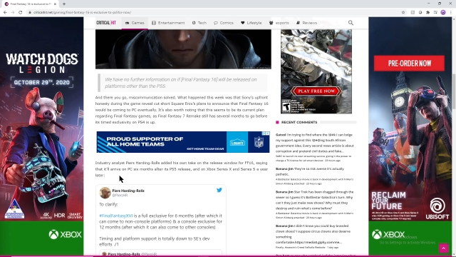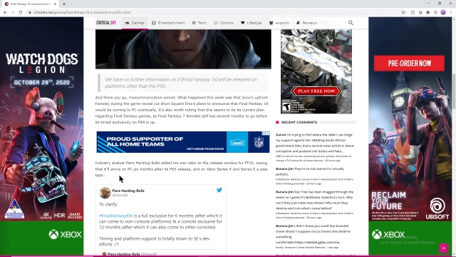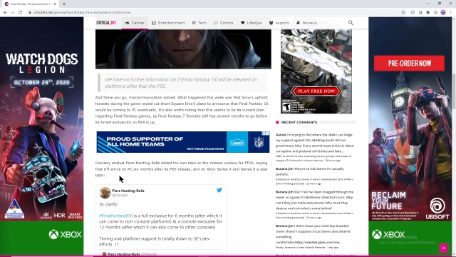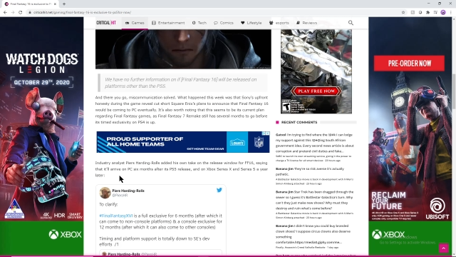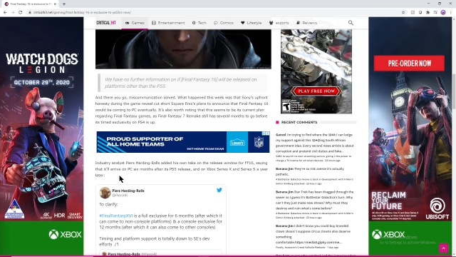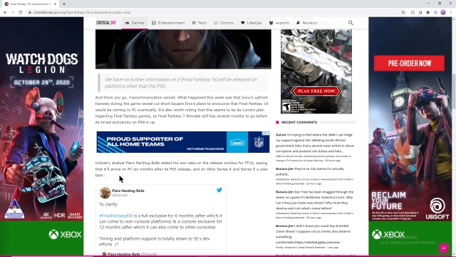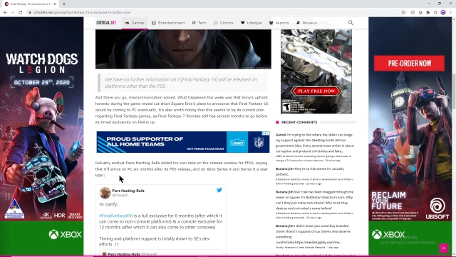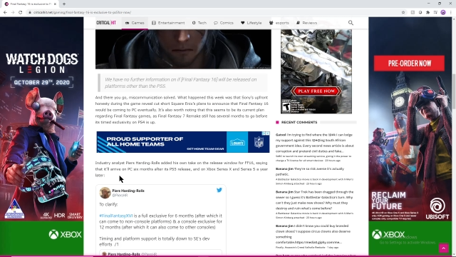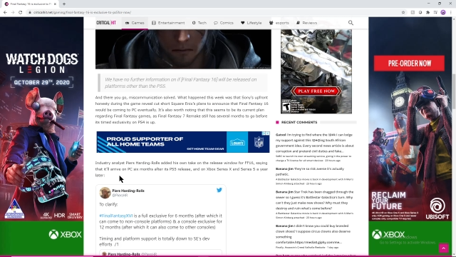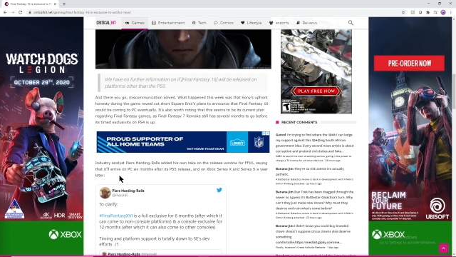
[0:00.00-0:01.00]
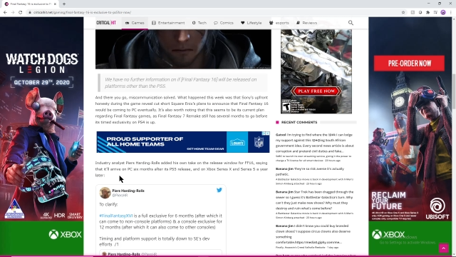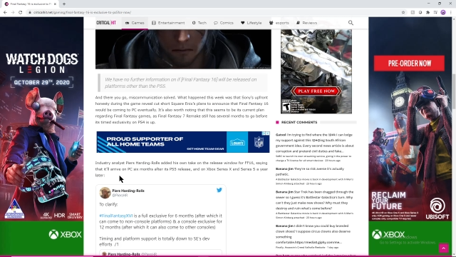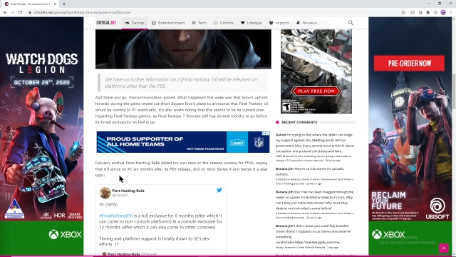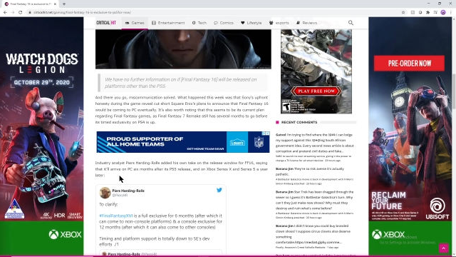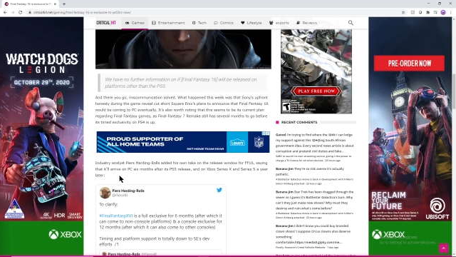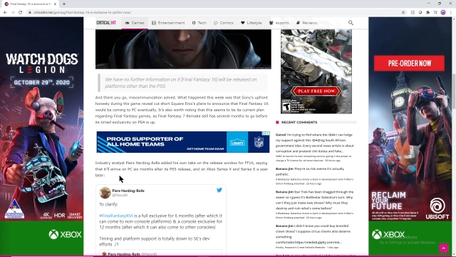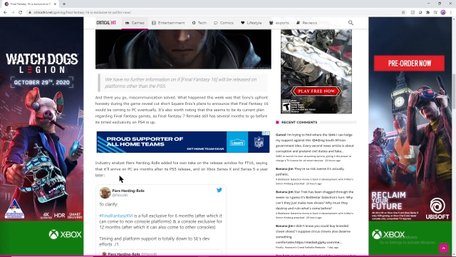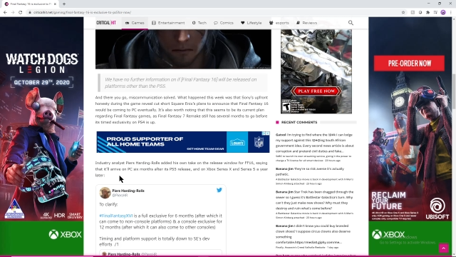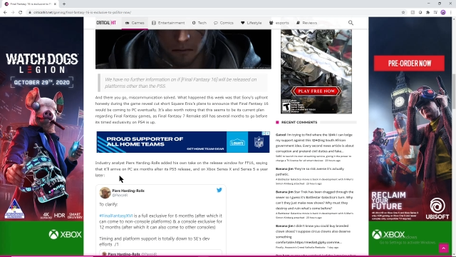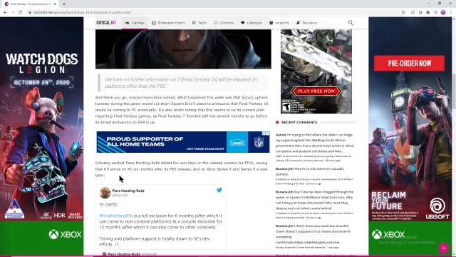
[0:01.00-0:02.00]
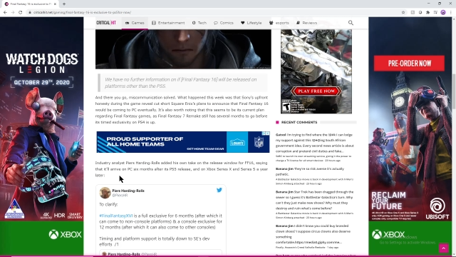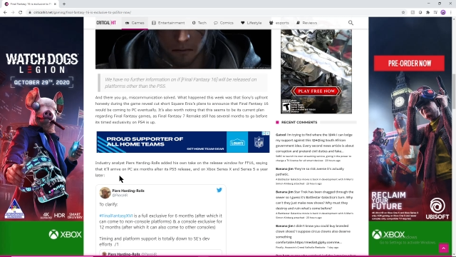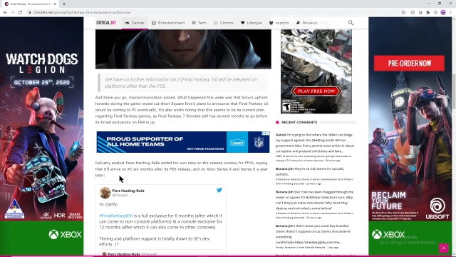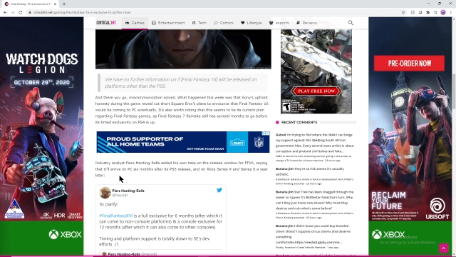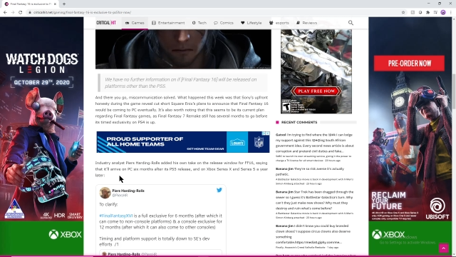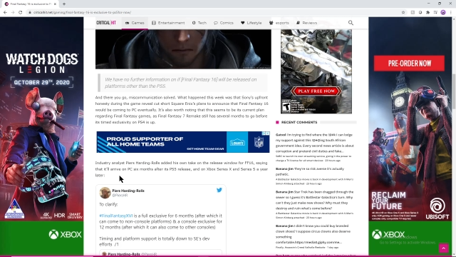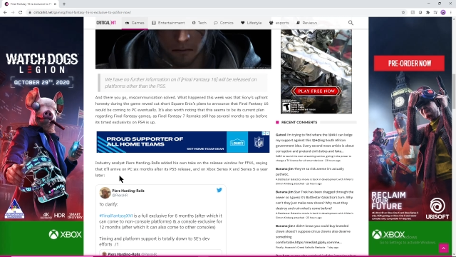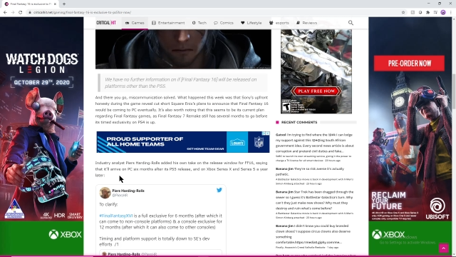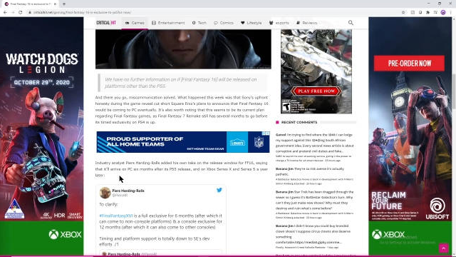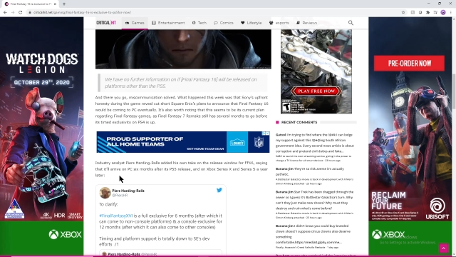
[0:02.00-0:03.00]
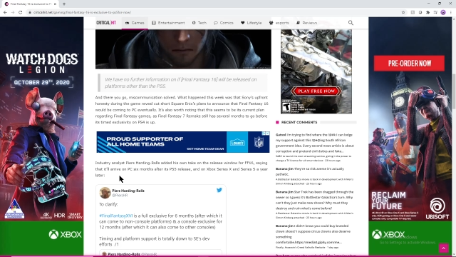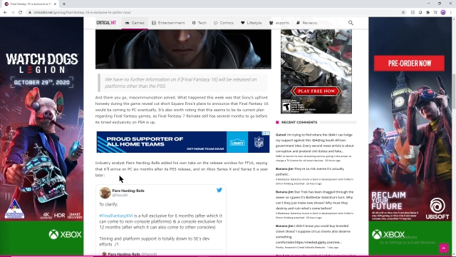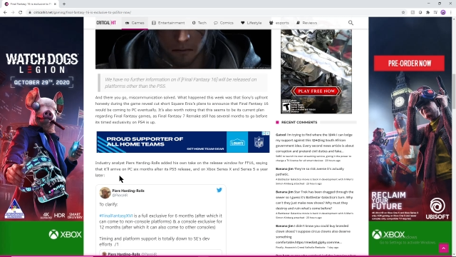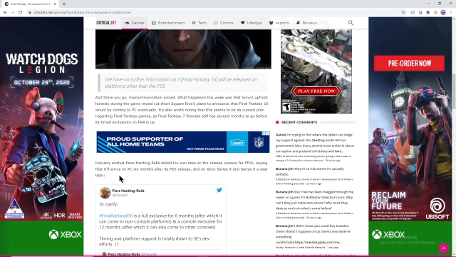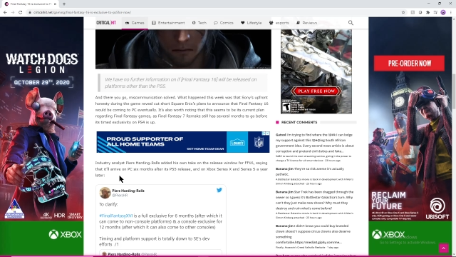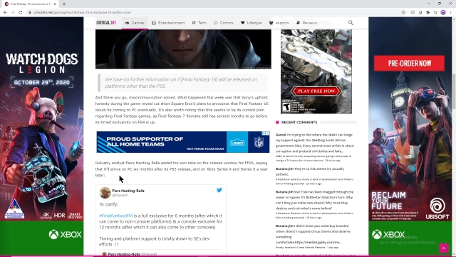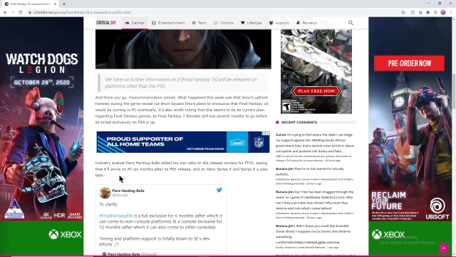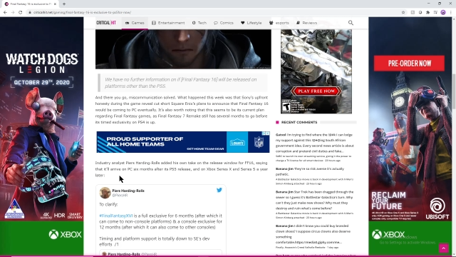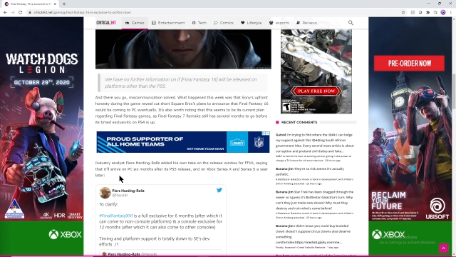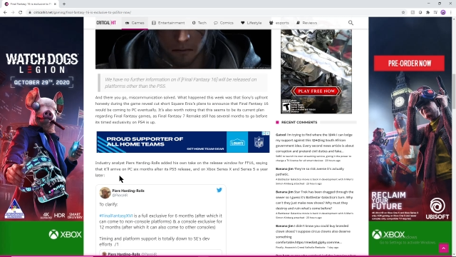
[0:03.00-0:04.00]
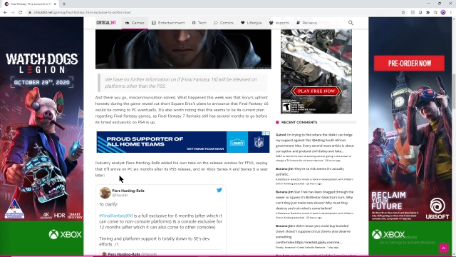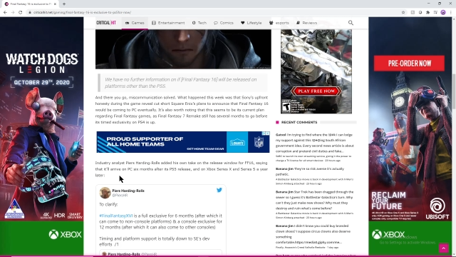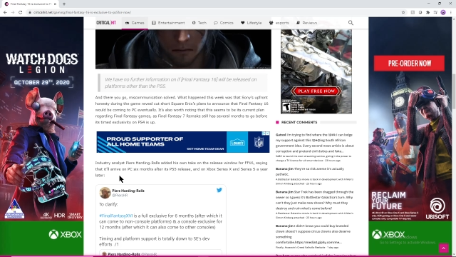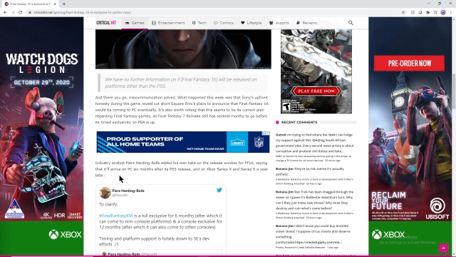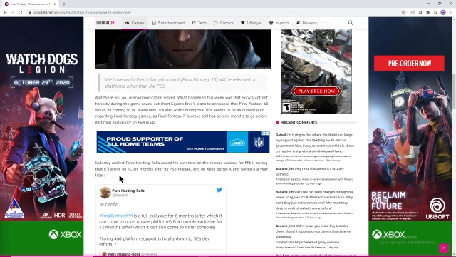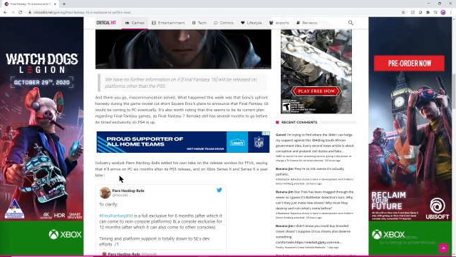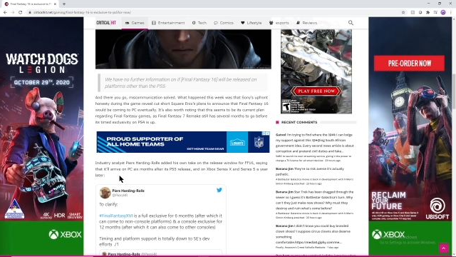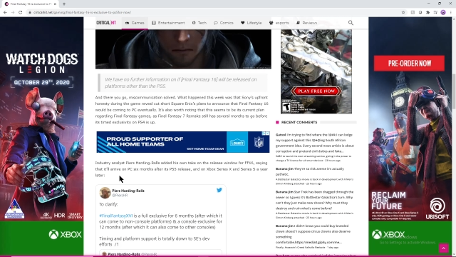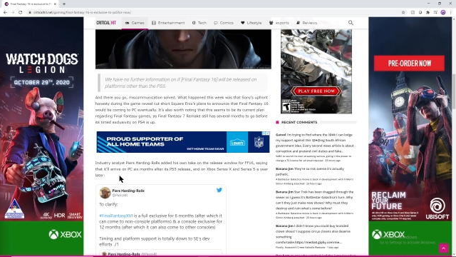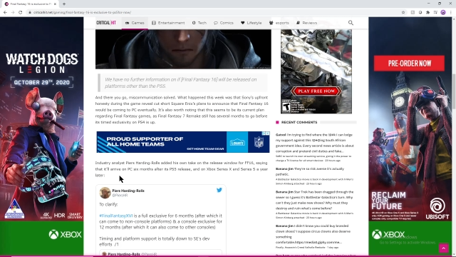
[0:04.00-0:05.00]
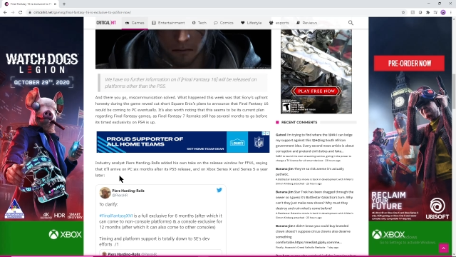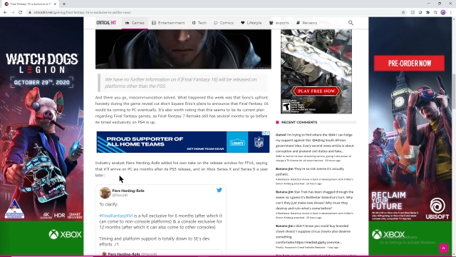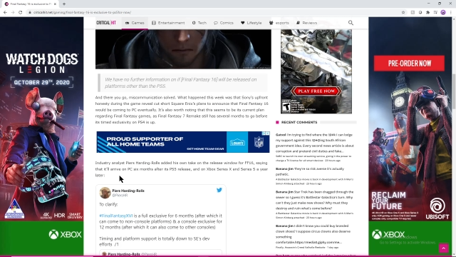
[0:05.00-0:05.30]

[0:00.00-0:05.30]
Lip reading: Nobody's mouth can be seen.